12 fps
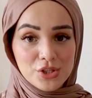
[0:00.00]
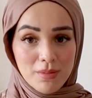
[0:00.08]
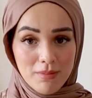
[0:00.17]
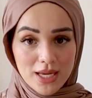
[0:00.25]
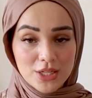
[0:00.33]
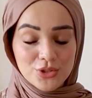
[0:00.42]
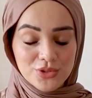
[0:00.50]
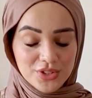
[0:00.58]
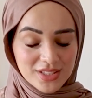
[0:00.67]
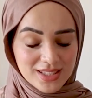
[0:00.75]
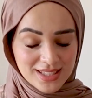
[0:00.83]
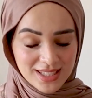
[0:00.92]
So make sure
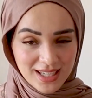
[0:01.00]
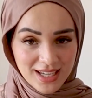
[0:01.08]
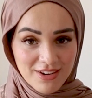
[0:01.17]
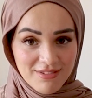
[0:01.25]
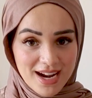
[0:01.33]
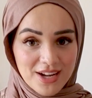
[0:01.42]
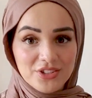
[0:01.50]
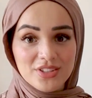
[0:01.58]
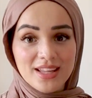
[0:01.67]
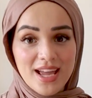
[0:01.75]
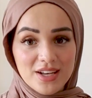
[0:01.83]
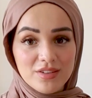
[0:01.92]
you're sticking around
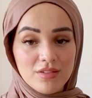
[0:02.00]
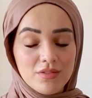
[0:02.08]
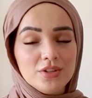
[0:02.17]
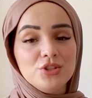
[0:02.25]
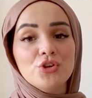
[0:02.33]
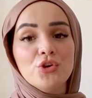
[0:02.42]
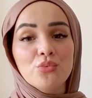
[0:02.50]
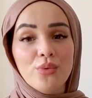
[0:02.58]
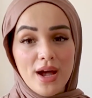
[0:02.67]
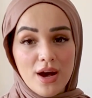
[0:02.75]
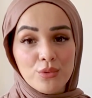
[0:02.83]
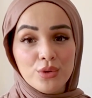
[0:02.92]
till the end of the video
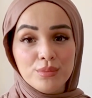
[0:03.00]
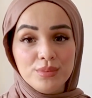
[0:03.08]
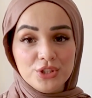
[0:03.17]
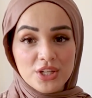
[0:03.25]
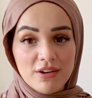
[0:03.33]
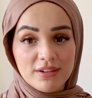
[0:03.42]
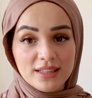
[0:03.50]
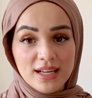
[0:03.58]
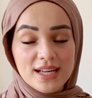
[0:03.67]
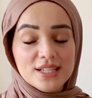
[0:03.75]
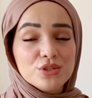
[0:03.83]
where I will be showing that.